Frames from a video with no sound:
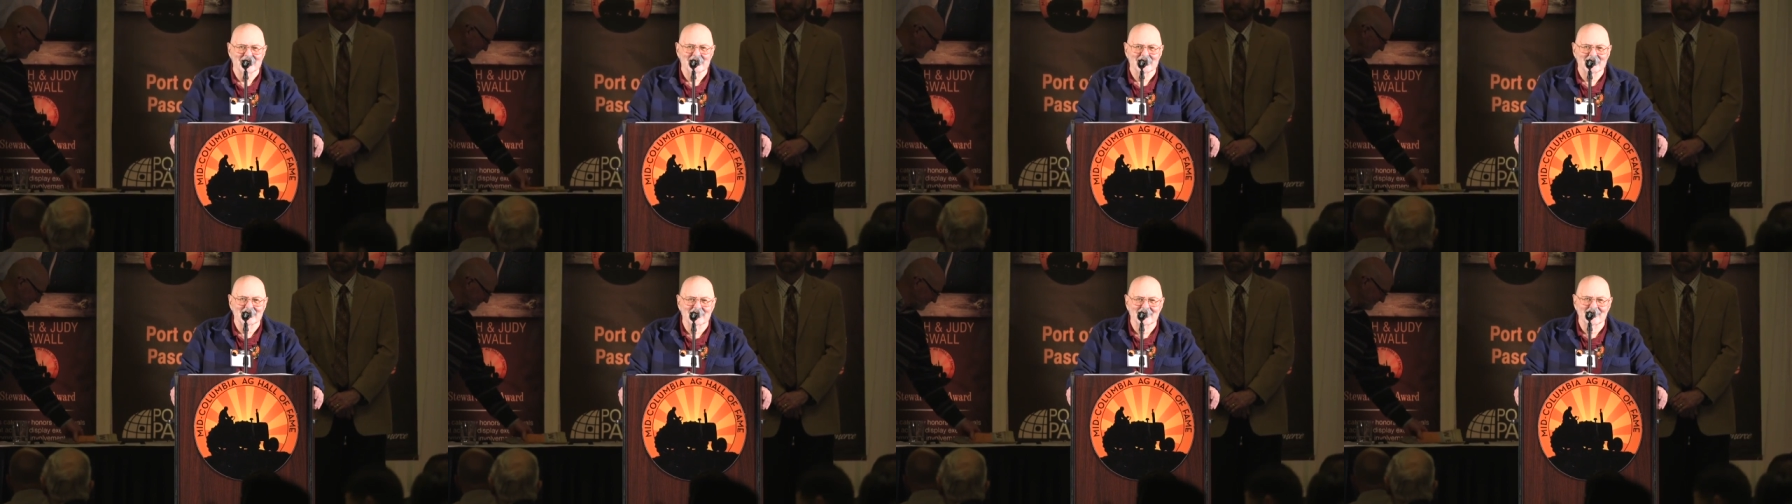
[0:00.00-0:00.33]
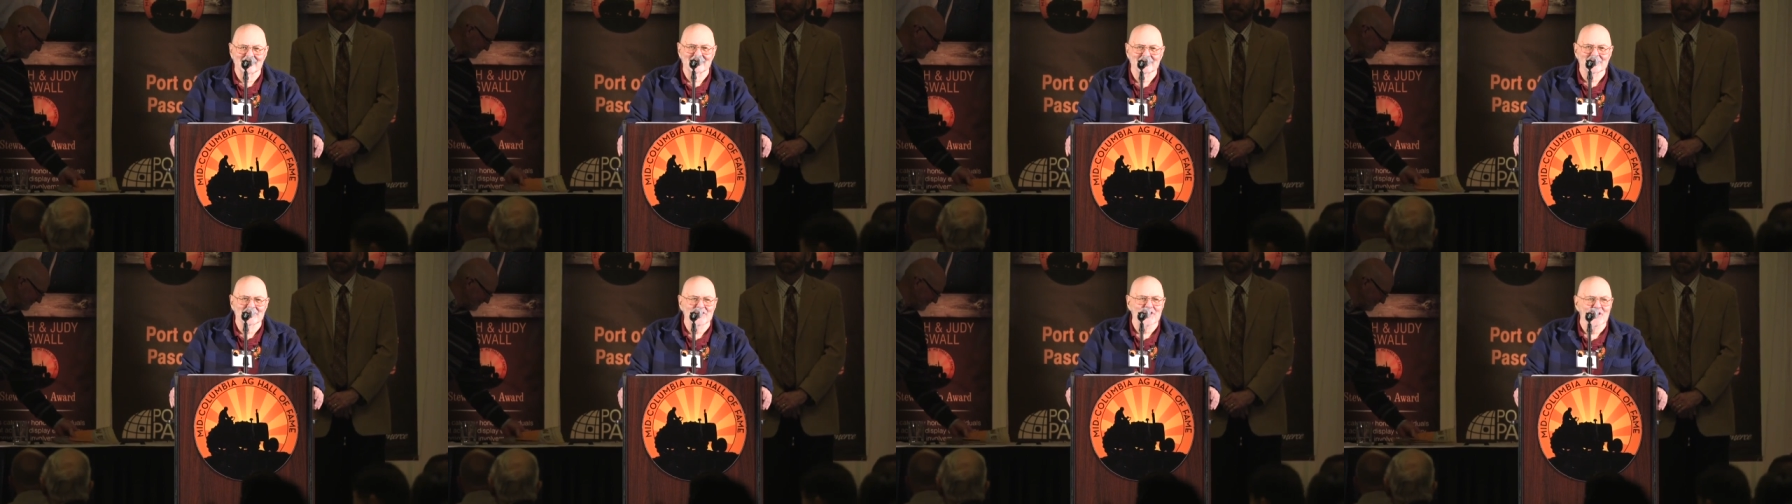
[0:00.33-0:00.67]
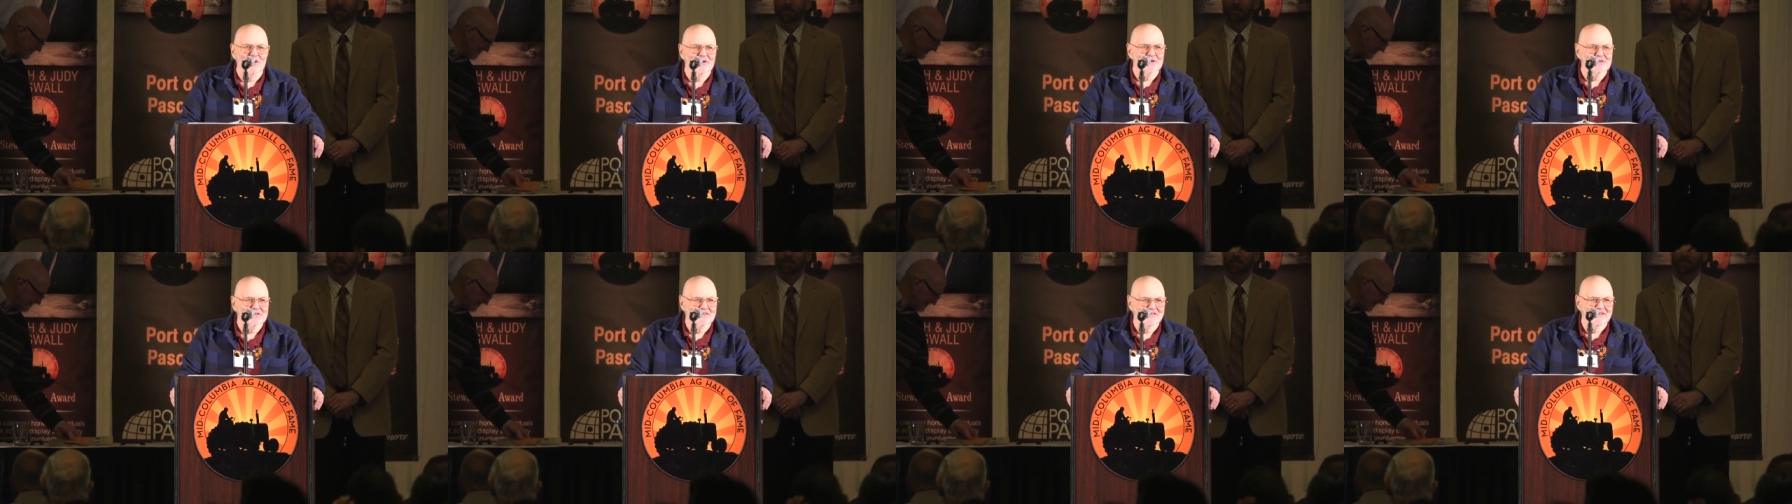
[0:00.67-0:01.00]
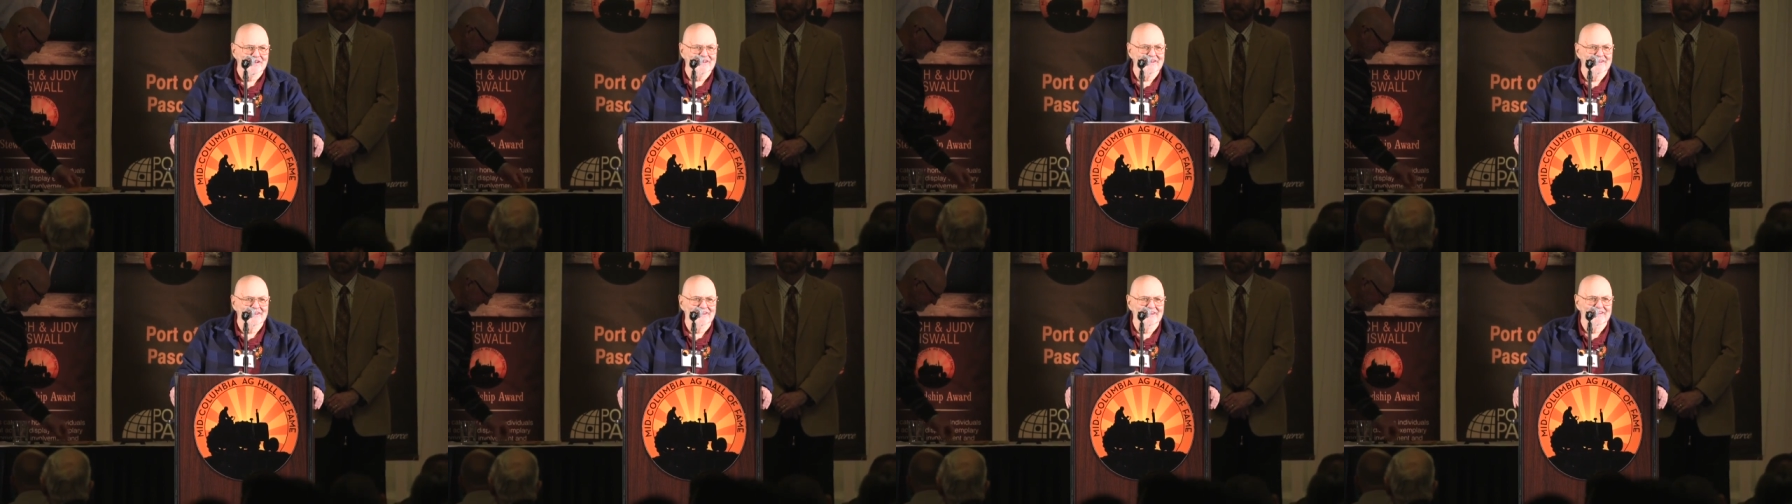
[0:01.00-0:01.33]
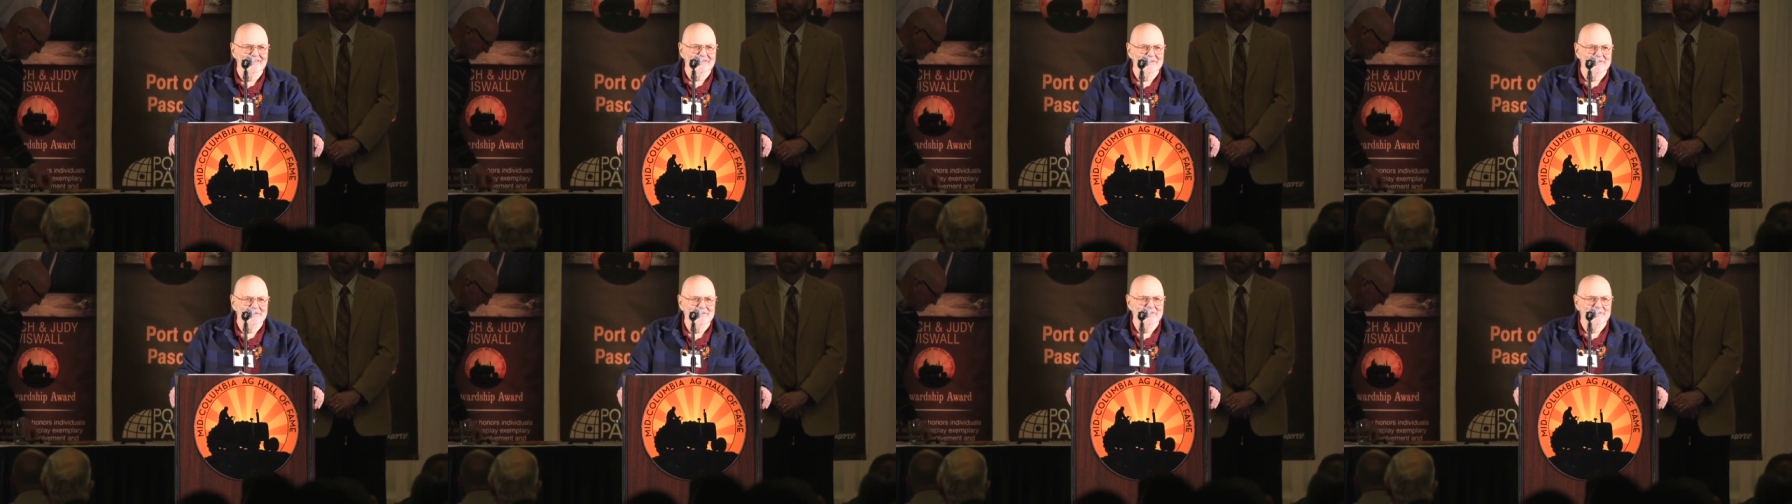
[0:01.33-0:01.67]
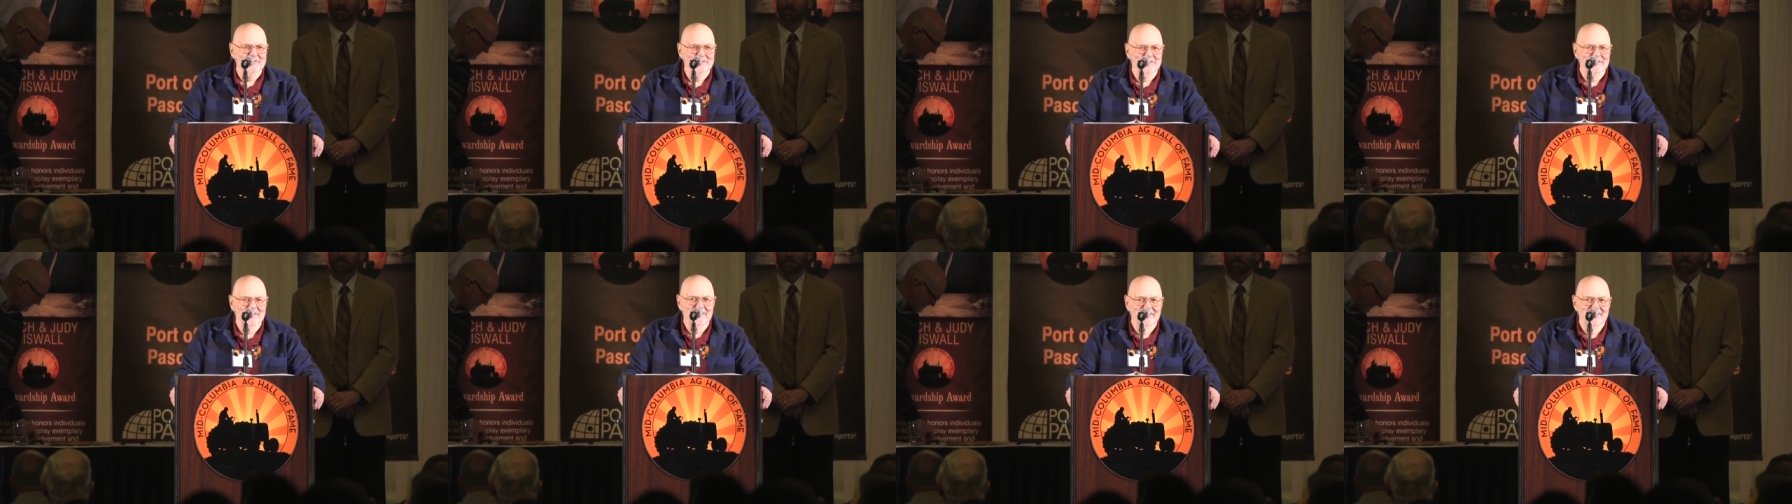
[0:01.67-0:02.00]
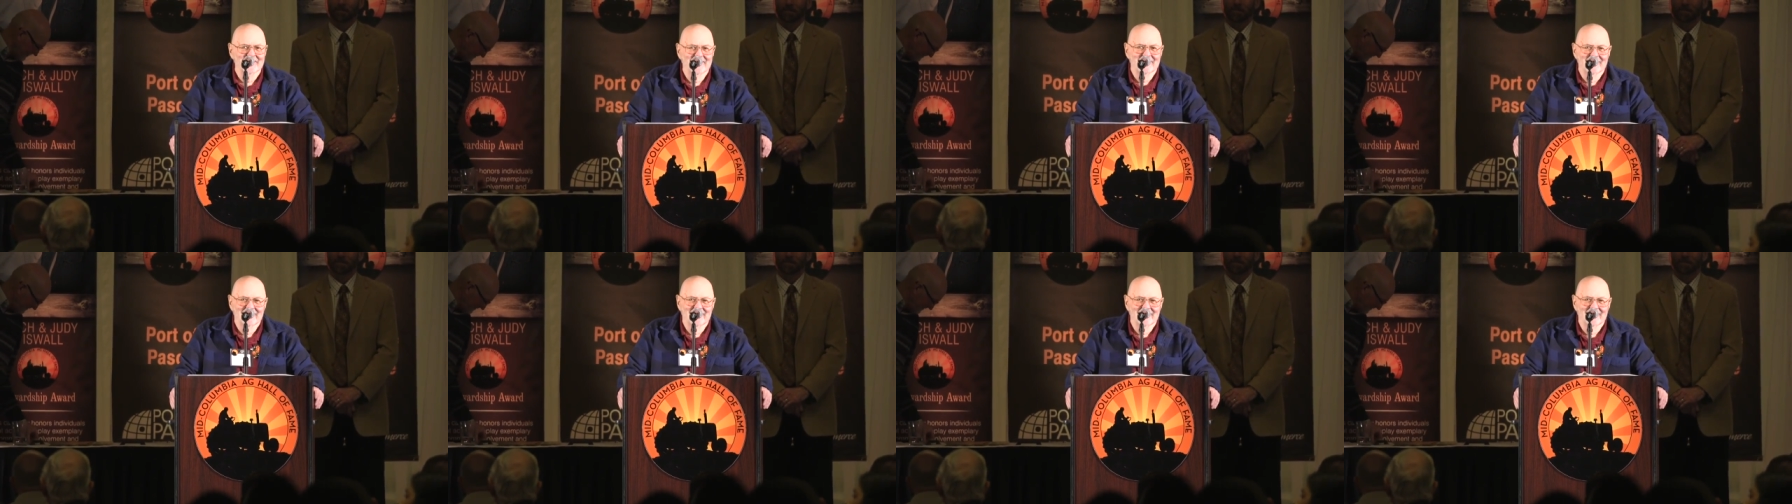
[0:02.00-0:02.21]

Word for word: was chosen to